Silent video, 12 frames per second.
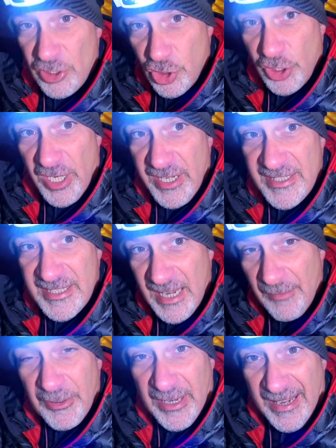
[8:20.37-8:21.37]
and should I need to
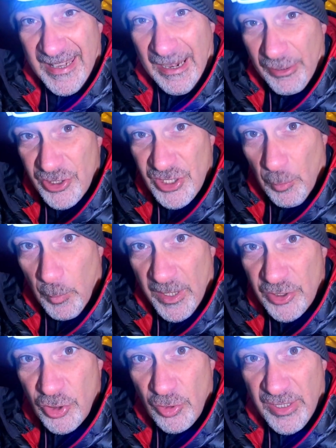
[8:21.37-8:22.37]
navigate out of
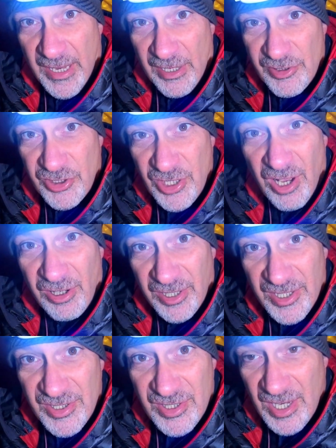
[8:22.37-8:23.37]
somewhere during the hours of
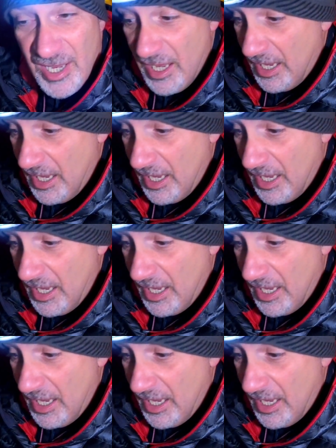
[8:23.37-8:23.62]
darkness,